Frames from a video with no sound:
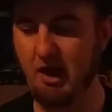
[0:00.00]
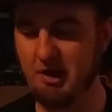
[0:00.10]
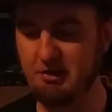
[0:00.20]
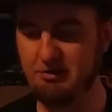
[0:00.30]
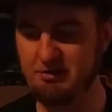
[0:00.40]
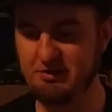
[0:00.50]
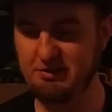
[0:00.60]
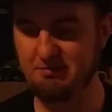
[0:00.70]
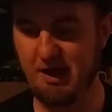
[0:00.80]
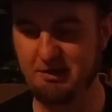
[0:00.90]
I use
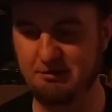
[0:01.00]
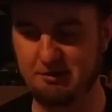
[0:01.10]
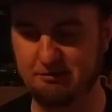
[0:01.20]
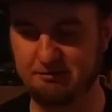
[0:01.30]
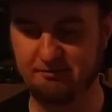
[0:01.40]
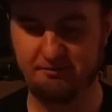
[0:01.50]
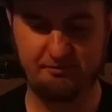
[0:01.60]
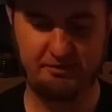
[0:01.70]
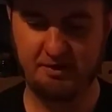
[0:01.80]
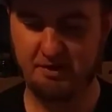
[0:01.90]
this manual
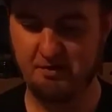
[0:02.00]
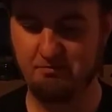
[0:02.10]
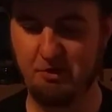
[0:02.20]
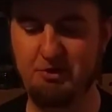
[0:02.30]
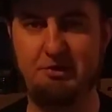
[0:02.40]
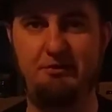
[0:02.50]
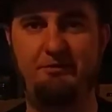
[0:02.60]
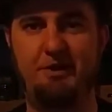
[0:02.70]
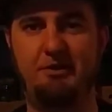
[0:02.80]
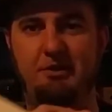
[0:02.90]
mostly to
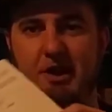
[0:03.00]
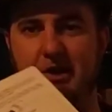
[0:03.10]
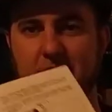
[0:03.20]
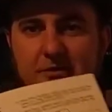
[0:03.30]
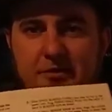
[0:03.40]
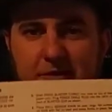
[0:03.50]
figure out